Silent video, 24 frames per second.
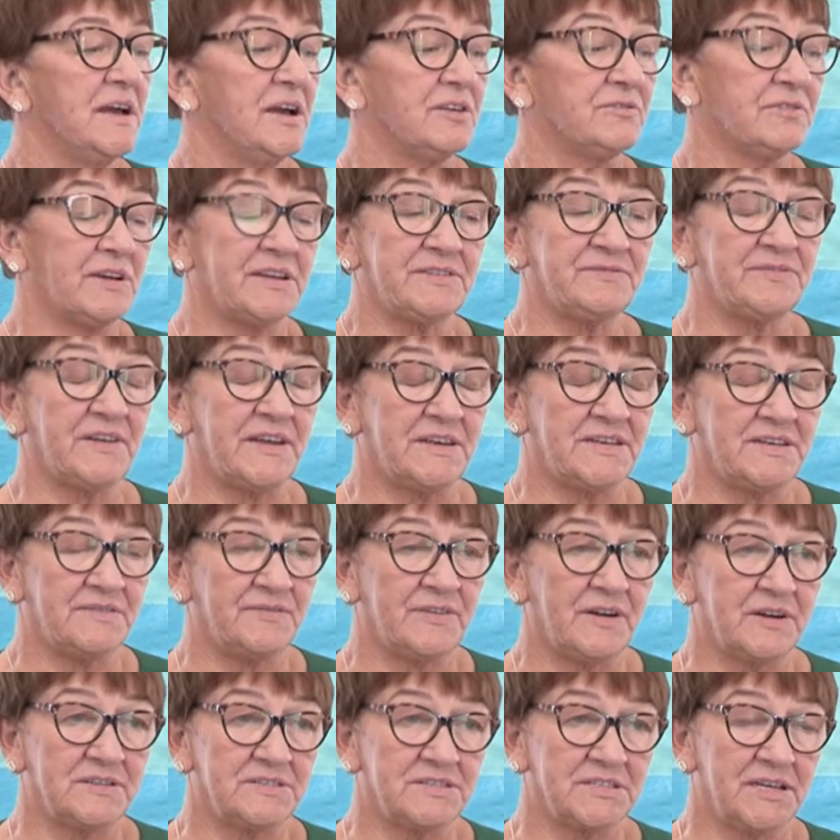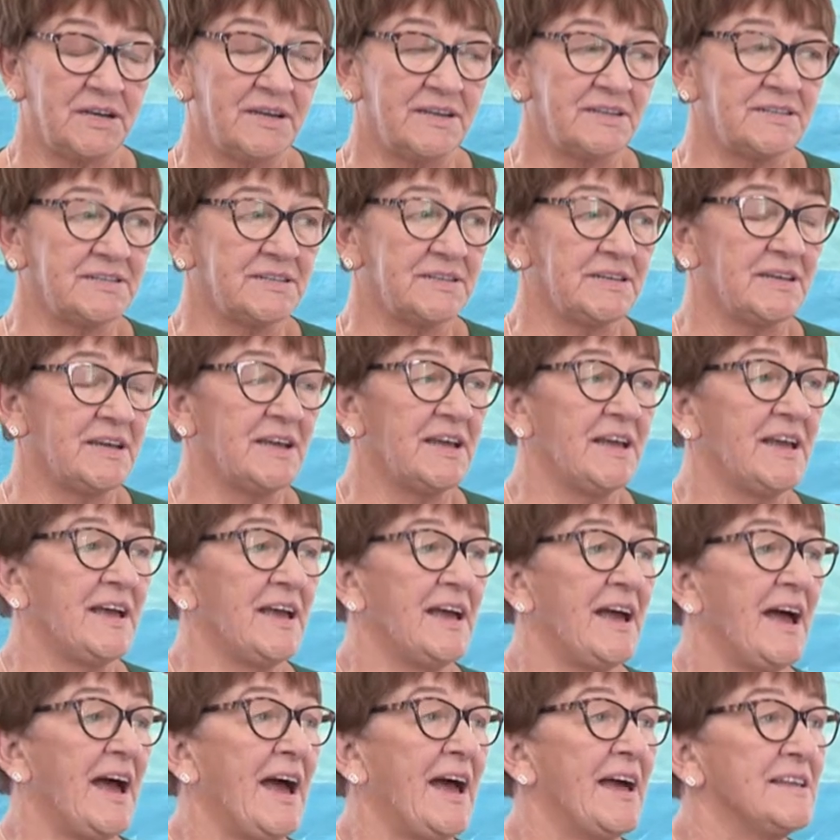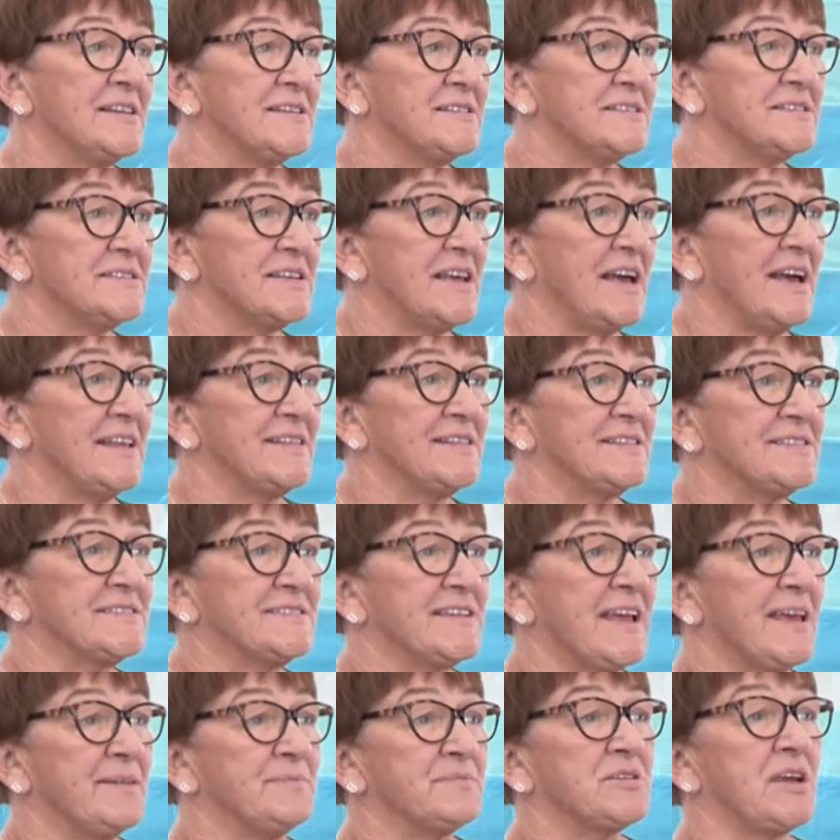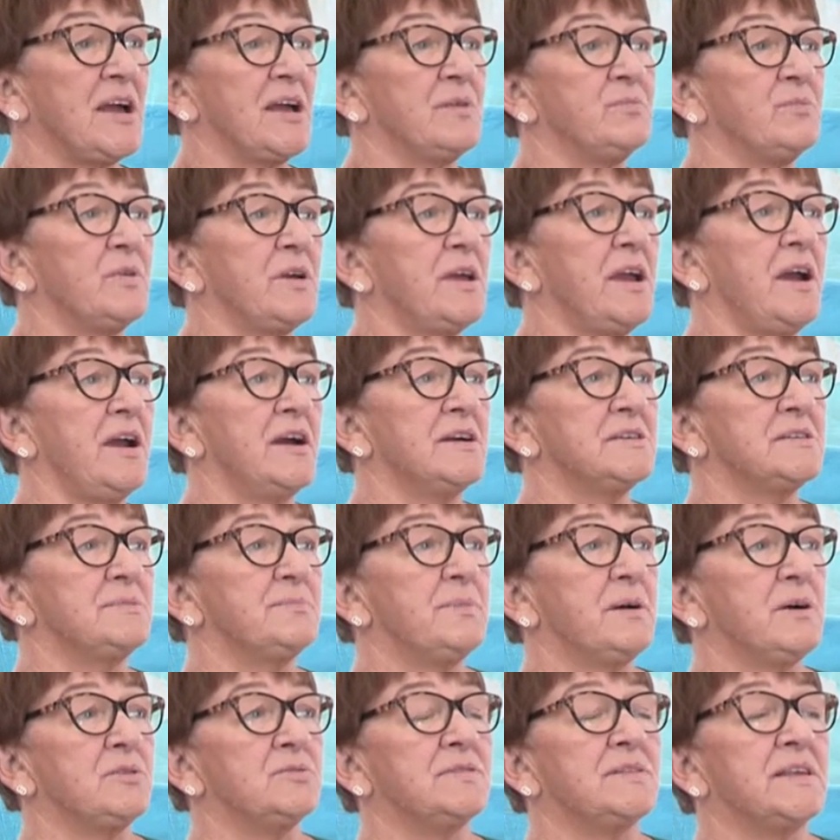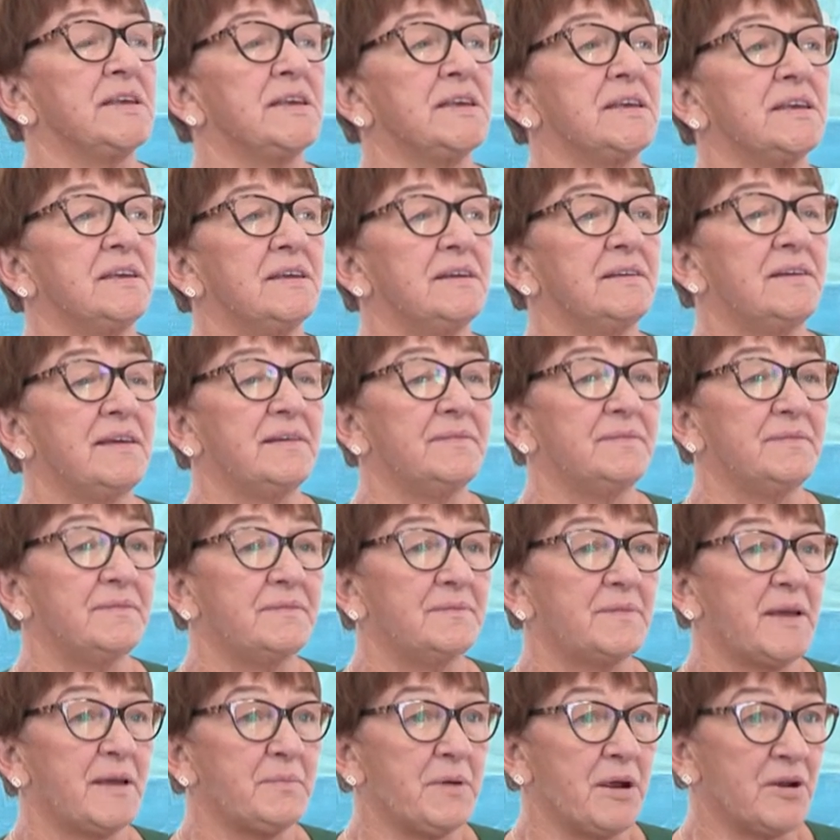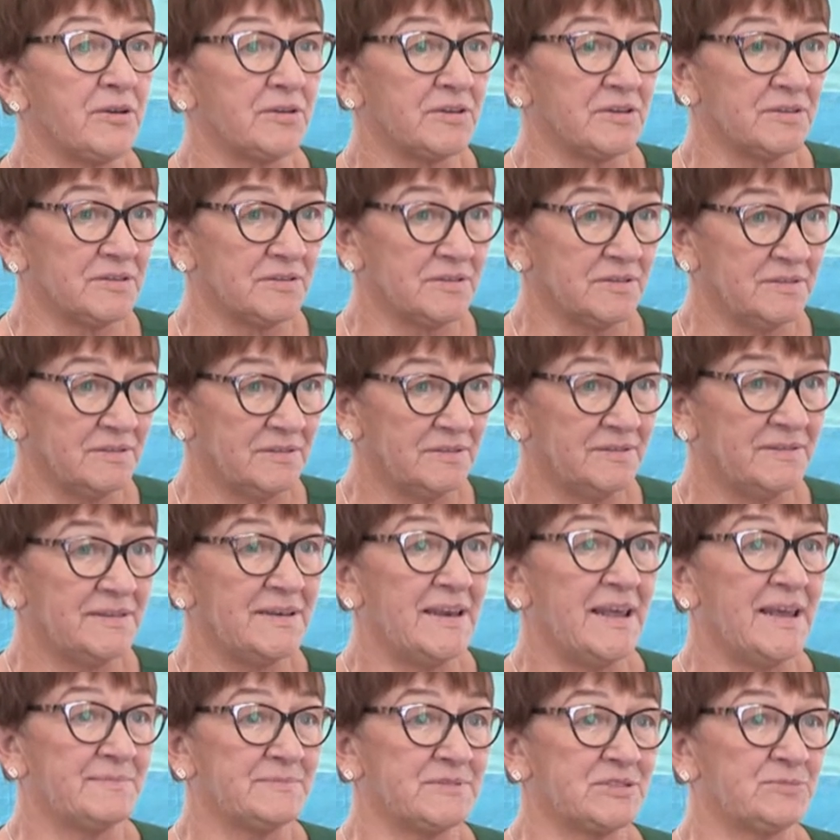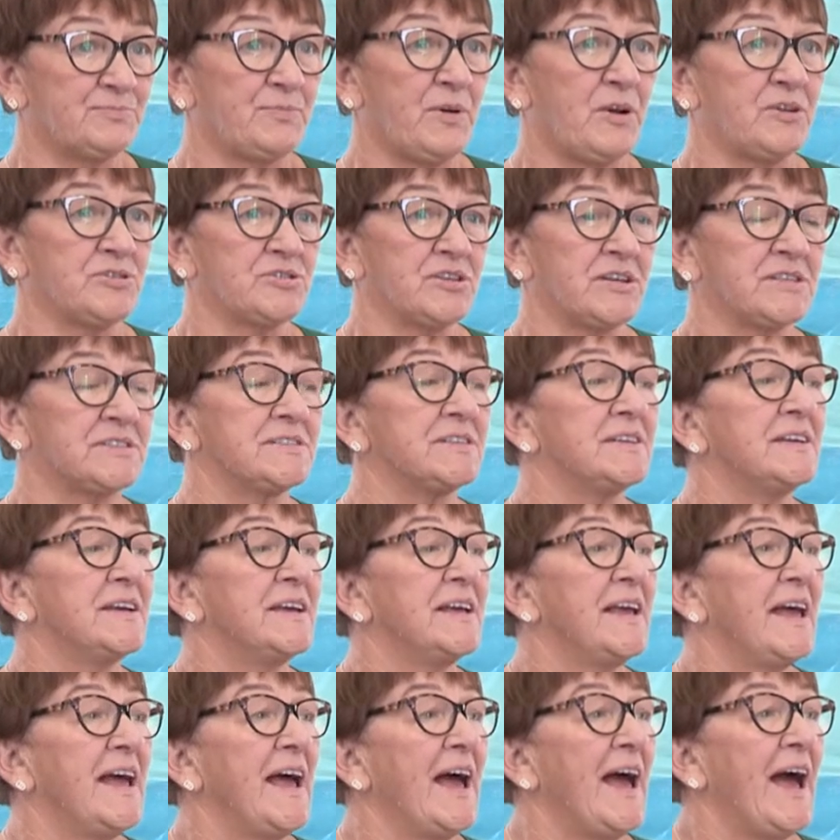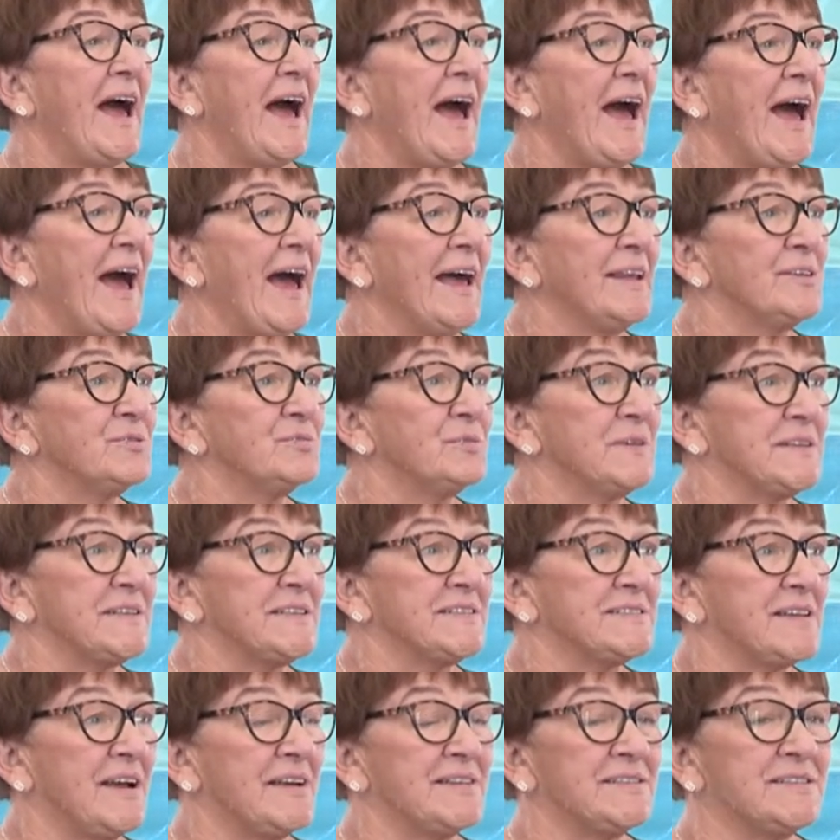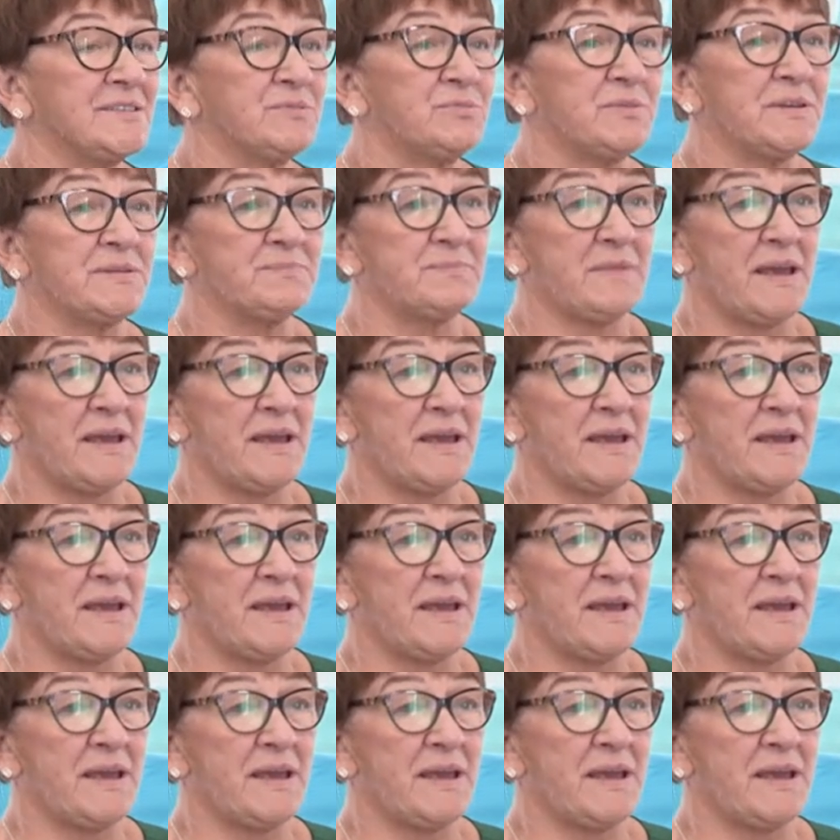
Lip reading: great friend of ours died, and at the same time we heard about the American Names Project and we decided we'd